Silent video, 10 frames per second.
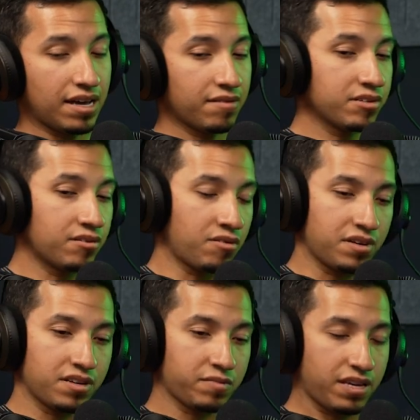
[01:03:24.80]
I really don't know what
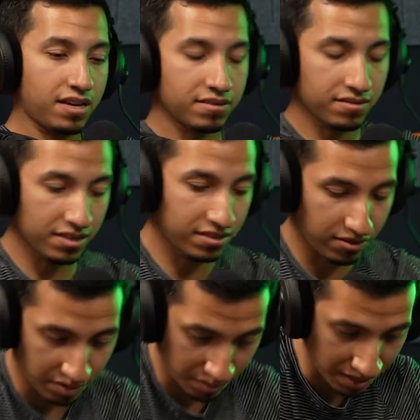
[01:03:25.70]
it is, but yeah, at least
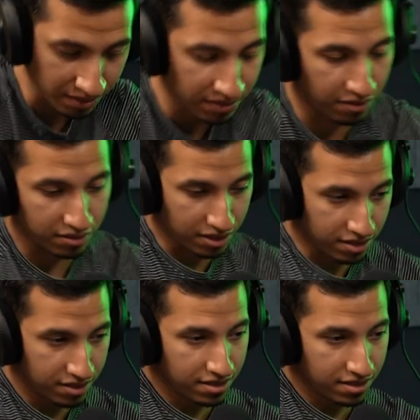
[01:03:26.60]
30 minutes, I would say.